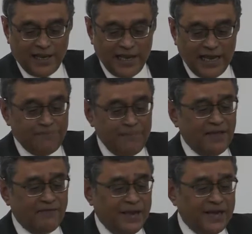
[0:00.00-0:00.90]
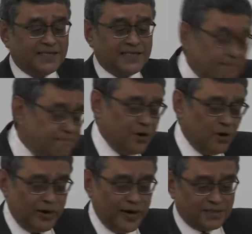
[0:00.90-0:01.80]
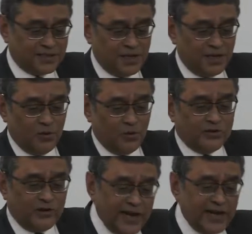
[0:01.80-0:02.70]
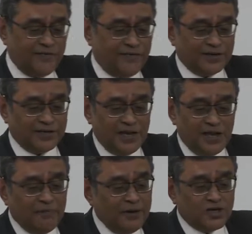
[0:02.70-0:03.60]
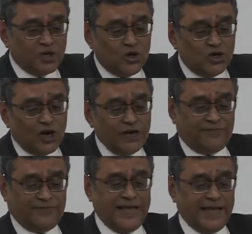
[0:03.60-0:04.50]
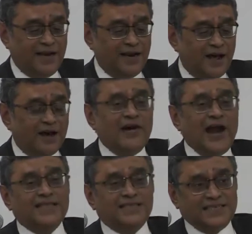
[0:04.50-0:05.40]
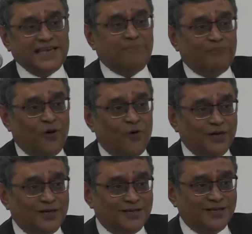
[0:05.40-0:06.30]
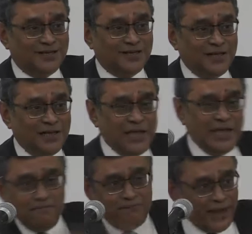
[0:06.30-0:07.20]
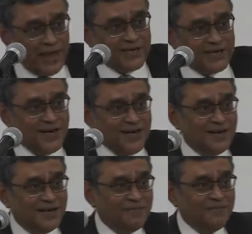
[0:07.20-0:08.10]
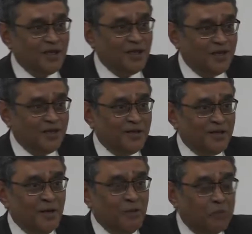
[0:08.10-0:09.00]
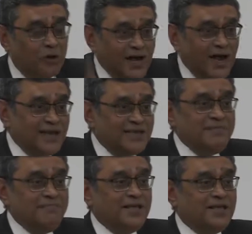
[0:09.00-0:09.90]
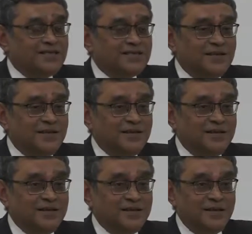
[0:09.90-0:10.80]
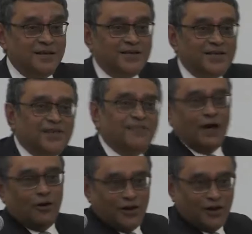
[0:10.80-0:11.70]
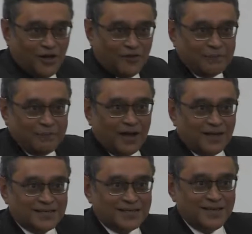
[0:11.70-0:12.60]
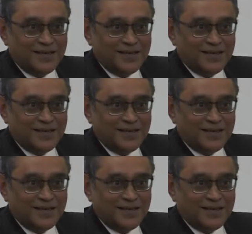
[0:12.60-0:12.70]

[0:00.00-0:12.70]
It may have made some progress with great effort, but it could not have taken a grand step forward. Implication modernity means disavowal of the past.